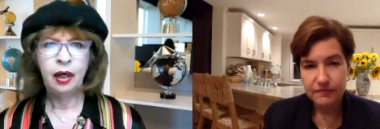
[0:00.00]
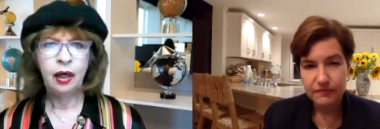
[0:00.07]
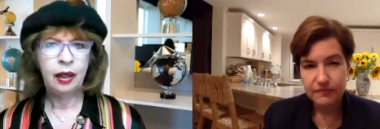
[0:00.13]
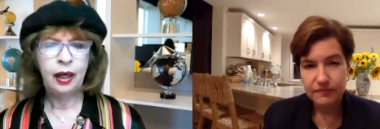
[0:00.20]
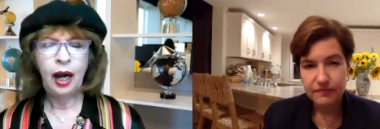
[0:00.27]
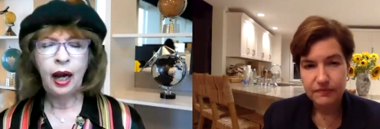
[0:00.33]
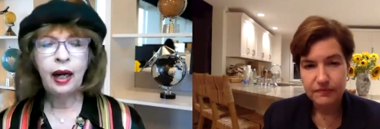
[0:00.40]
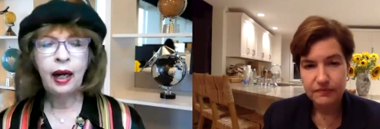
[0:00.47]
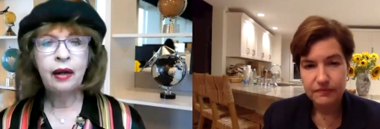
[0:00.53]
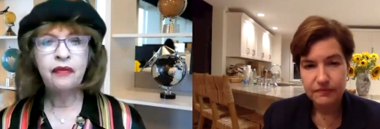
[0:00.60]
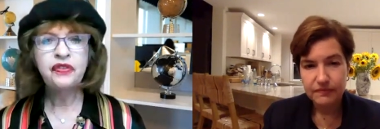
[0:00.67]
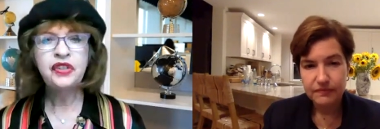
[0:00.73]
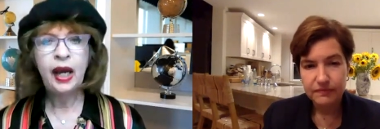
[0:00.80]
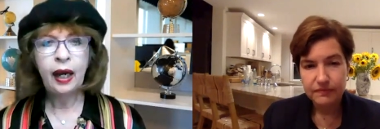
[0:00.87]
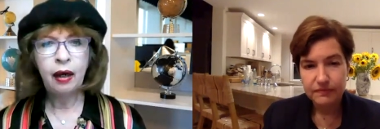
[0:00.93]
Speaker 1: got out of
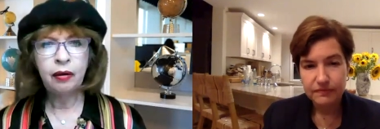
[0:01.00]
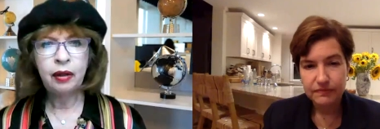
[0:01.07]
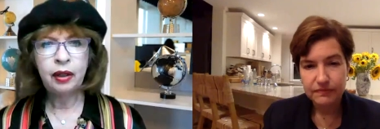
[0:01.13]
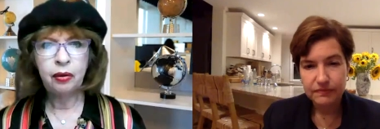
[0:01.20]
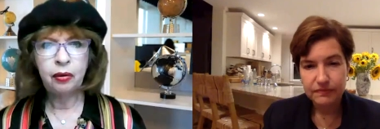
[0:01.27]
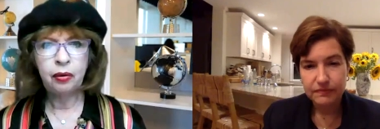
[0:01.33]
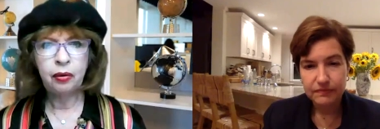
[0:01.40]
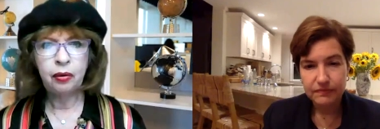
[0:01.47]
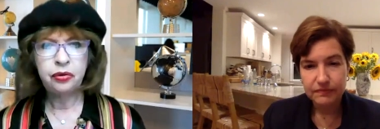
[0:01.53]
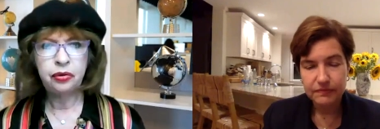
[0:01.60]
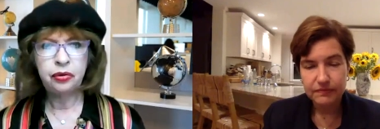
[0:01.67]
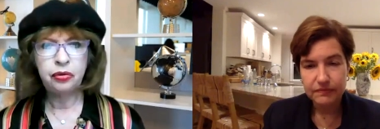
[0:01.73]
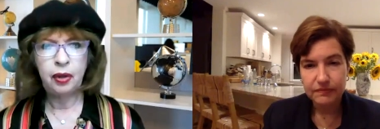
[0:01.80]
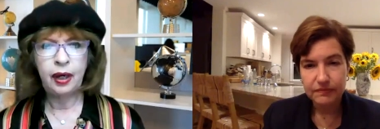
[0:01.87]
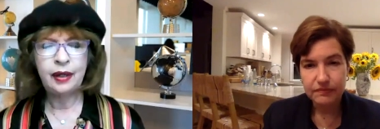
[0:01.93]
town in order to
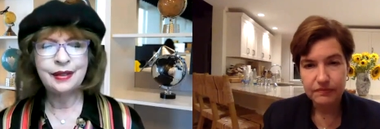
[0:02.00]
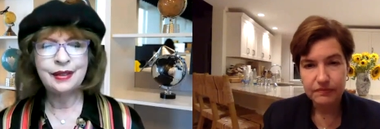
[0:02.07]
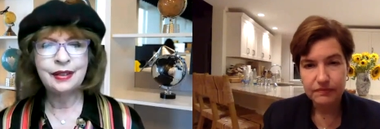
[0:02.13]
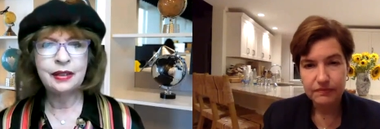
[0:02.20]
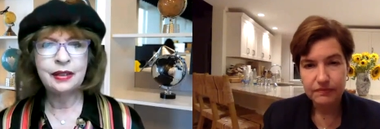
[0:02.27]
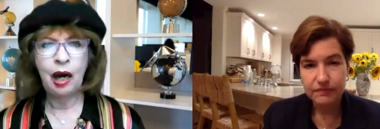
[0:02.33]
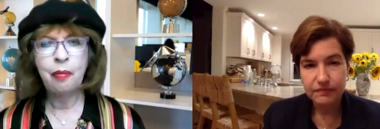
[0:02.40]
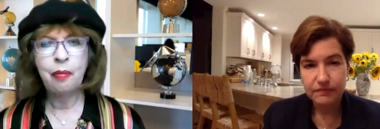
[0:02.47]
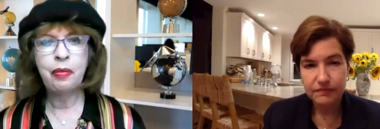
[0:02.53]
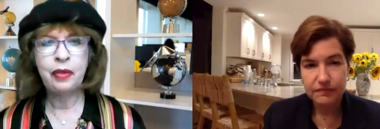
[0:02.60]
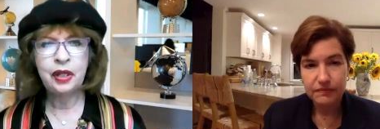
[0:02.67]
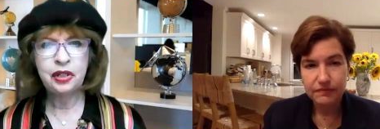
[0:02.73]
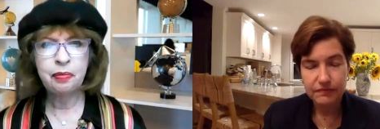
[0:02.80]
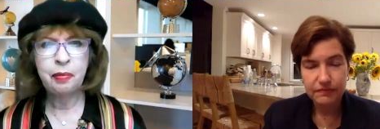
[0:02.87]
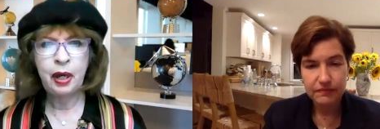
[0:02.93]
try to stop
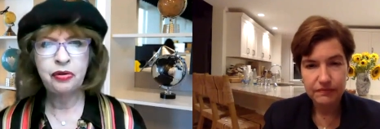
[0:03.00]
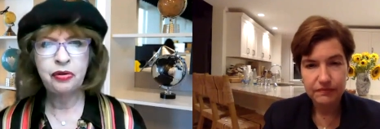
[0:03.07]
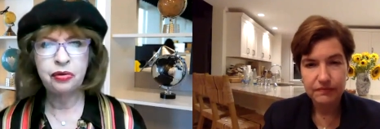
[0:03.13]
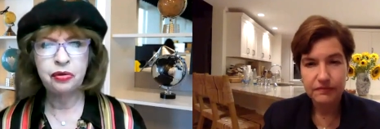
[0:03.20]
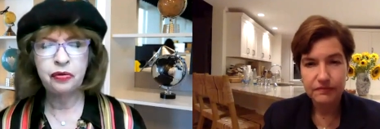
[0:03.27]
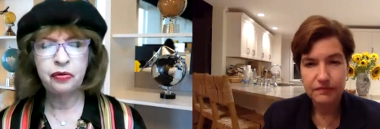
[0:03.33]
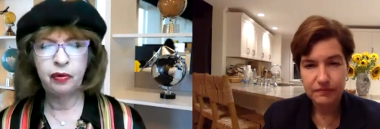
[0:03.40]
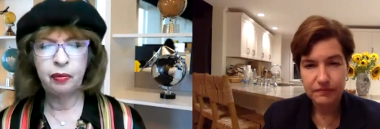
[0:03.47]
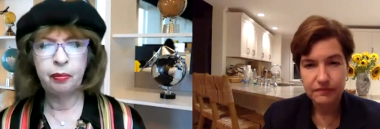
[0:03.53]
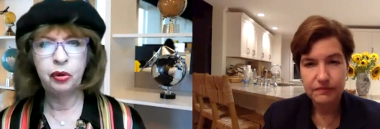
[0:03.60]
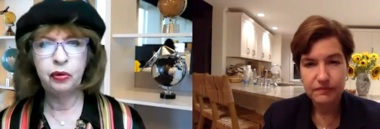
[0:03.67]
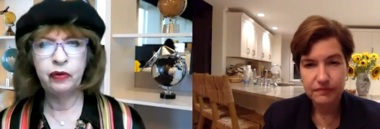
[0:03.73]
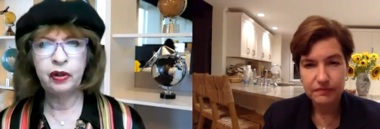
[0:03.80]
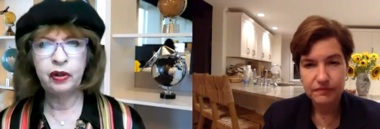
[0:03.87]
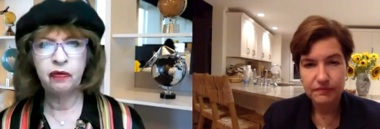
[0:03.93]
these measures from
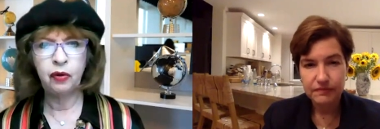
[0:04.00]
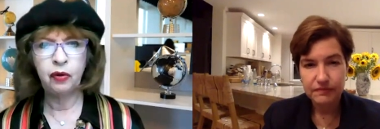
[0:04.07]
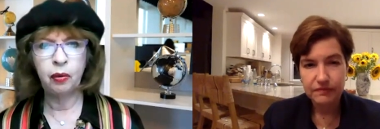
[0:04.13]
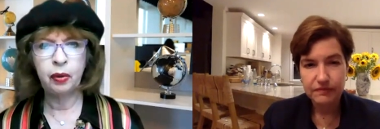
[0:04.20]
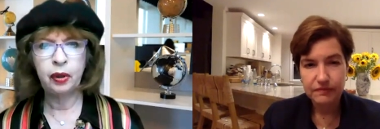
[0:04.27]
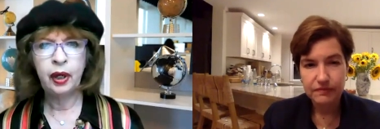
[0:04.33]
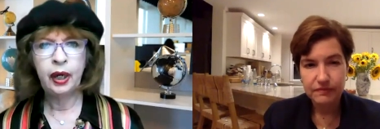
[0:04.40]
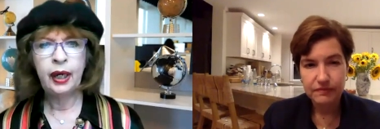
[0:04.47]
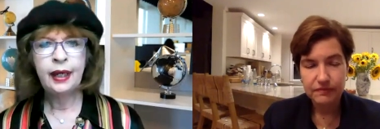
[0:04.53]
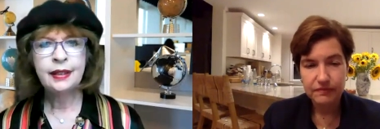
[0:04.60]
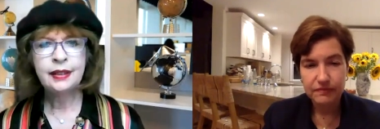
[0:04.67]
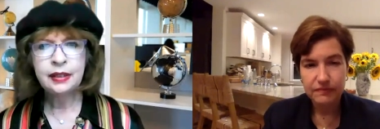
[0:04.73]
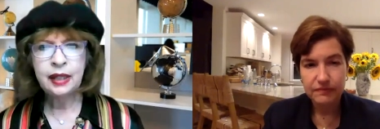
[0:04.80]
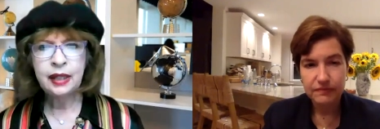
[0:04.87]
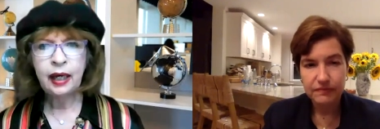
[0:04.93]
moving forward.
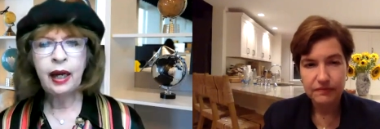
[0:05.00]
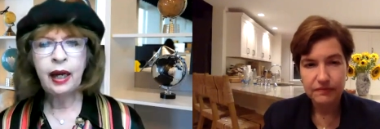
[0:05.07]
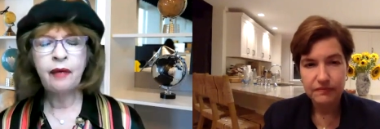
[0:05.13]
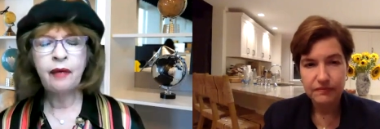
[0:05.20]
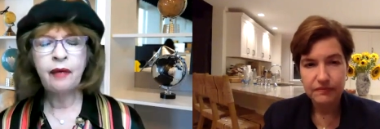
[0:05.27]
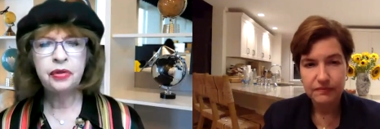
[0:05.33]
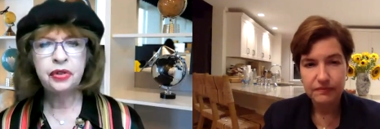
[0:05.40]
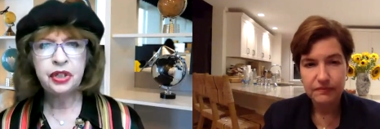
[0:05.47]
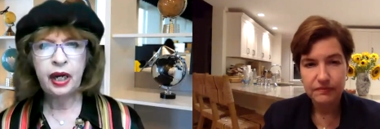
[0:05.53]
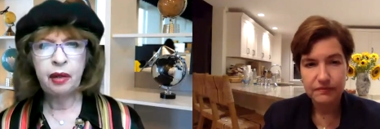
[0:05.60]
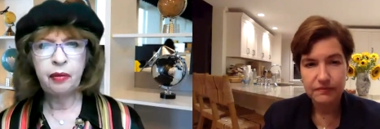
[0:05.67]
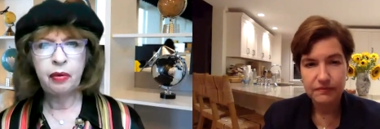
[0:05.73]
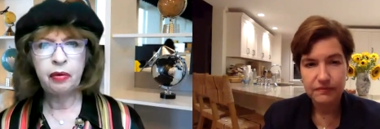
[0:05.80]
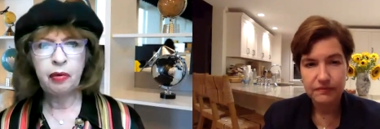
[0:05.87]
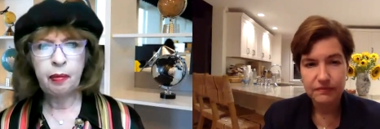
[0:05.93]
State after state
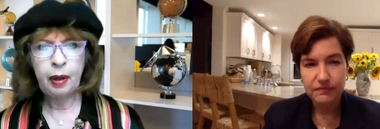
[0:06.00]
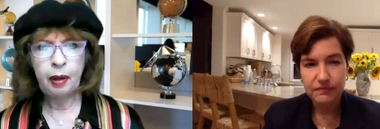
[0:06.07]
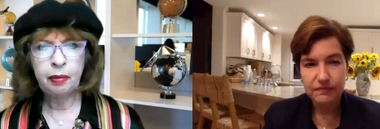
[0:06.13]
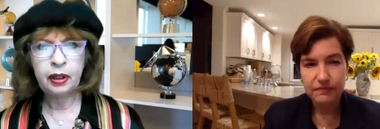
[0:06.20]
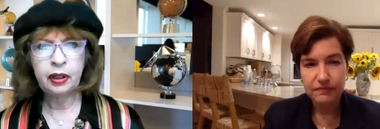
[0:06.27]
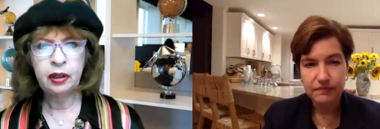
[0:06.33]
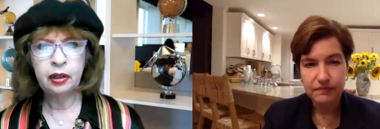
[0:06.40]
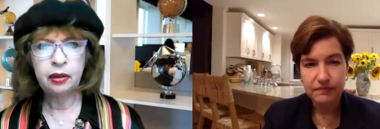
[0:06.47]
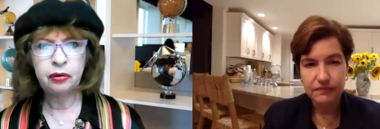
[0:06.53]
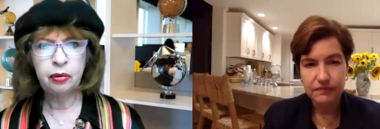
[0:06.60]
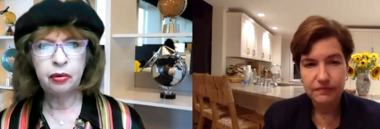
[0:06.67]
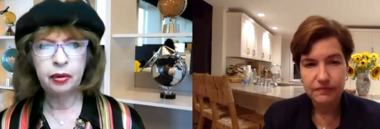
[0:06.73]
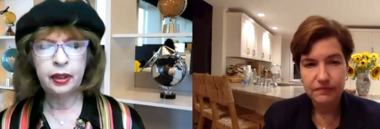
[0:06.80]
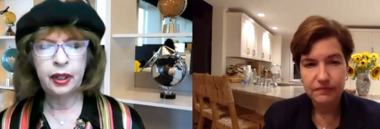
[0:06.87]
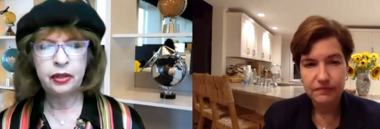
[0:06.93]
with Republican
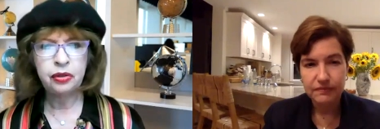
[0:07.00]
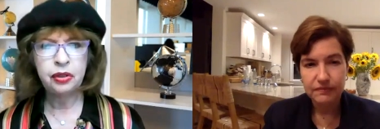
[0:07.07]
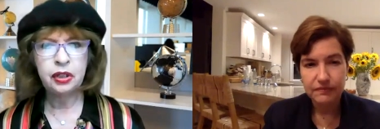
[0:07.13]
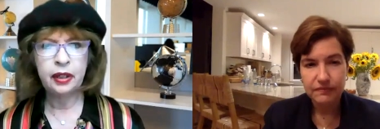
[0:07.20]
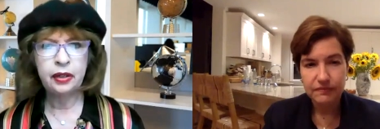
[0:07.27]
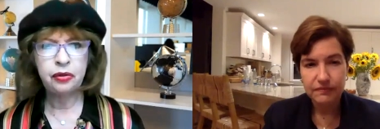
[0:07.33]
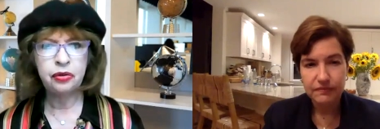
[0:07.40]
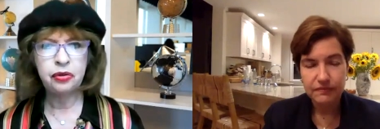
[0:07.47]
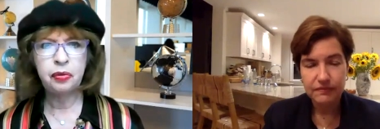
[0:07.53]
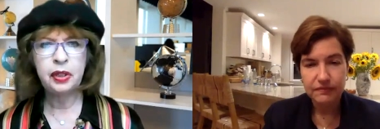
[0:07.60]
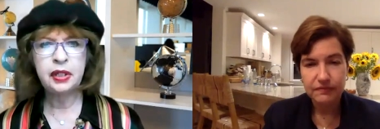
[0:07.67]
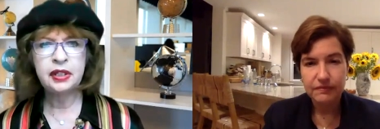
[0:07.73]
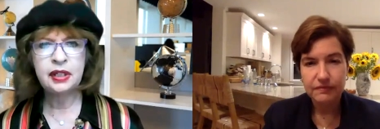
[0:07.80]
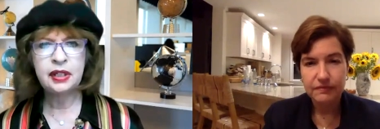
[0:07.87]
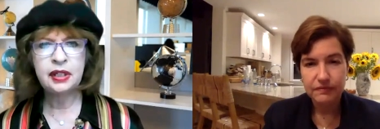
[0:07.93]
controlled legislatures, we
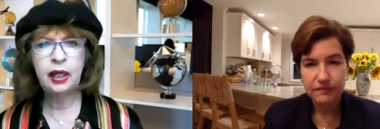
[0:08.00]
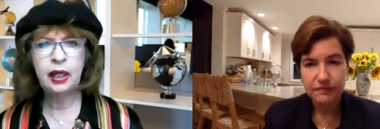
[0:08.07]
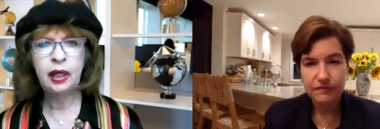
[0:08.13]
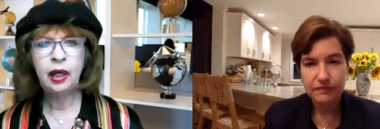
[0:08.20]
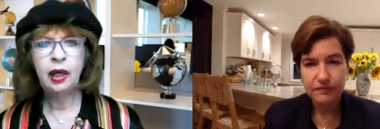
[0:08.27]
see